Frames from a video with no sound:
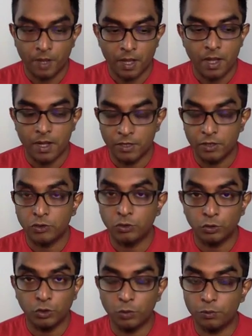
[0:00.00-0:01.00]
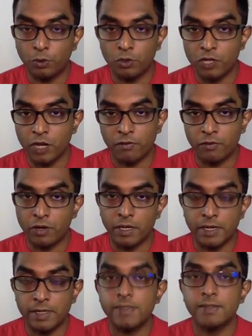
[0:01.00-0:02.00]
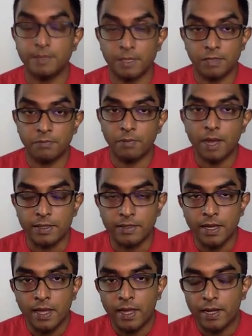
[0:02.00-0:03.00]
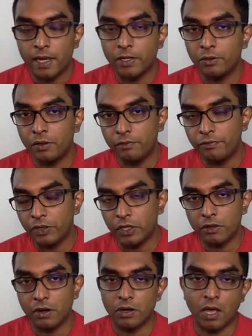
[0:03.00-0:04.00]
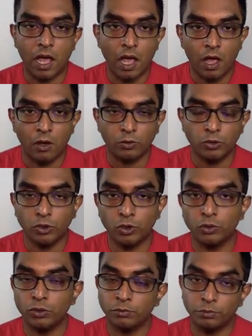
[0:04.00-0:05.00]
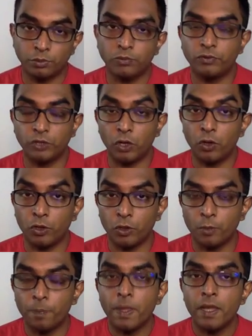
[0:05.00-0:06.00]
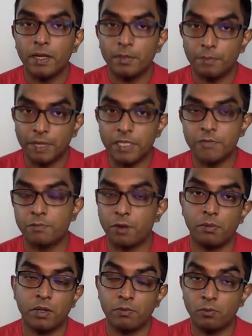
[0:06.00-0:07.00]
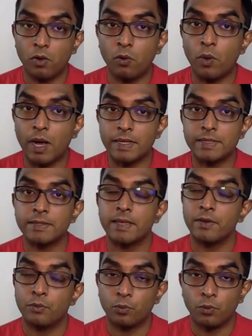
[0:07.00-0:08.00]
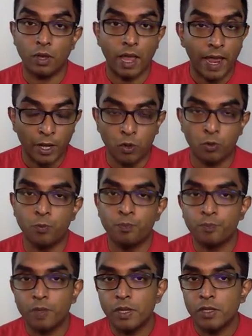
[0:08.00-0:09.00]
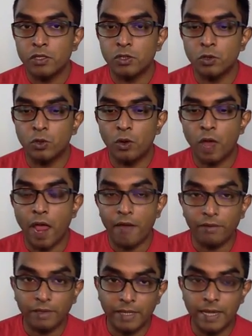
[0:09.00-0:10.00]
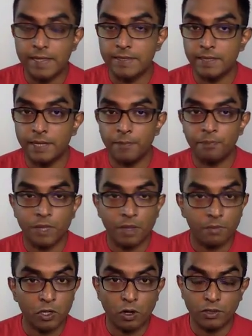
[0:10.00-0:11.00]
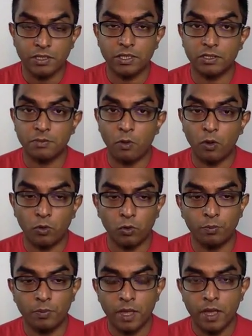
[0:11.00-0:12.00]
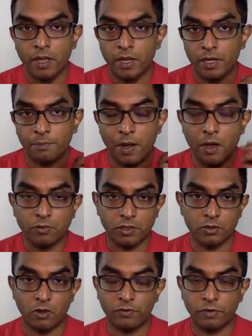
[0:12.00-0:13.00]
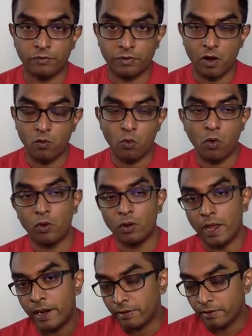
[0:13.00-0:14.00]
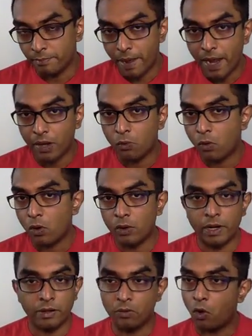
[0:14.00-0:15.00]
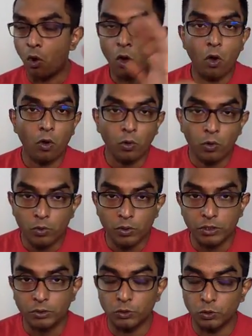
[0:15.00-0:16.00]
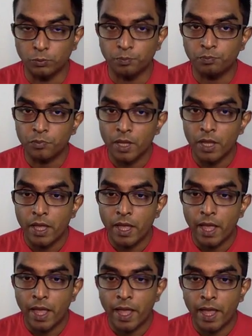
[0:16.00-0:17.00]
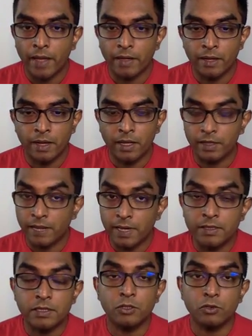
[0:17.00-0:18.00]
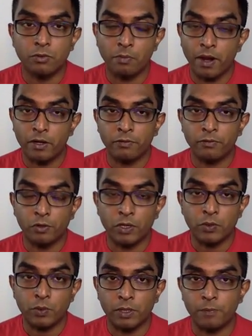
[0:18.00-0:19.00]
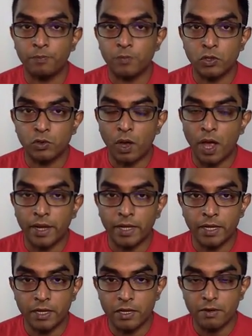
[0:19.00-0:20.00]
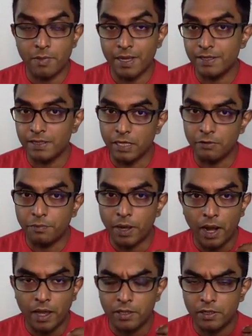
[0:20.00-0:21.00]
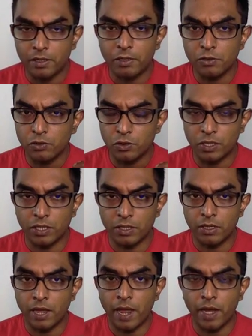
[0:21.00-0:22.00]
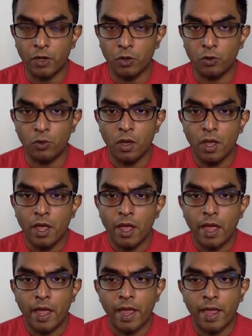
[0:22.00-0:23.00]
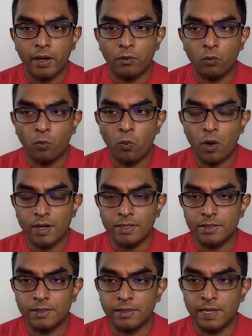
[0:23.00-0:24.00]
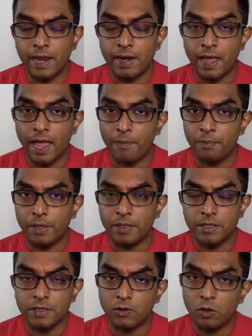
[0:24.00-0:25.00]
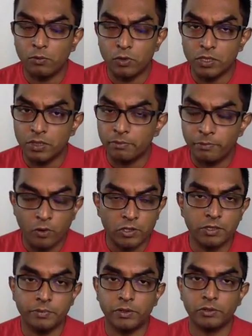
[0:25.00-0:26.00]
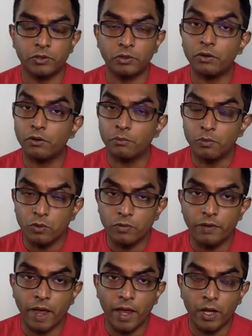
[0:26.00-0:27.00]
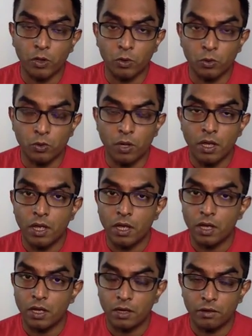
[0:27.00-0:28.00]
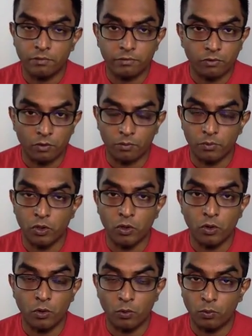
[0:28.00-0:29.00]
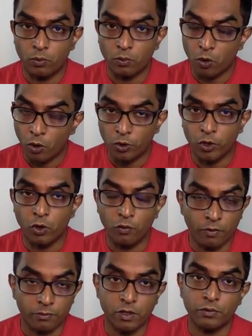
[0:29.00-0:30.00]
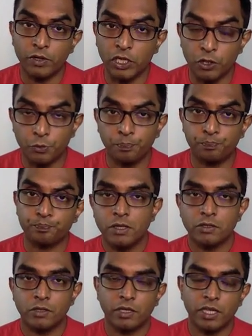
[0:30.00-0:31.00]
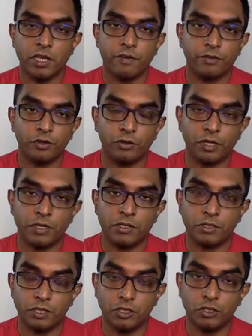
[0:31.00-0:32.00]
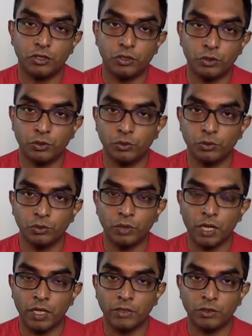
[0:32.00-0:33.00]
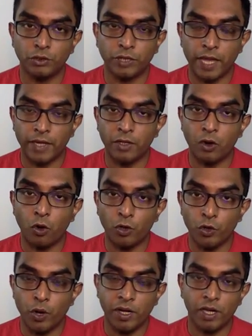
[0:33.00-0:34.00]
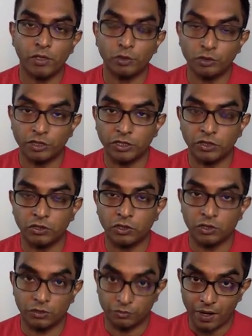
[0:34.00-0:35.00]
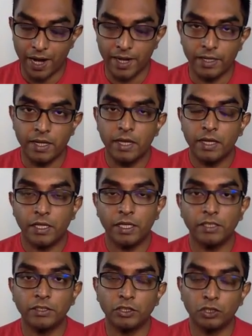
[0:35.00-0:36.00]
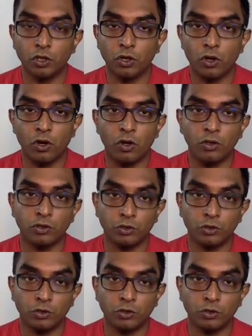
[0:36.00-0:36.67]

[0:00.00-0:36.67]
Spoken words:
the studio project for at least 6 months, and I couldn't figure out how to improve the audio. The biggest problem was echo. So everything I say, because it's a small room, it bounces off the front wall and the back wall and all over the room, and it gets into the microphone as well. So I hear myself, but I also hear the echo, and once that happens, it's almost impossible to remove echo from your audio or from your video. So here are a few things you need to do to get the audio and the acoustics right in your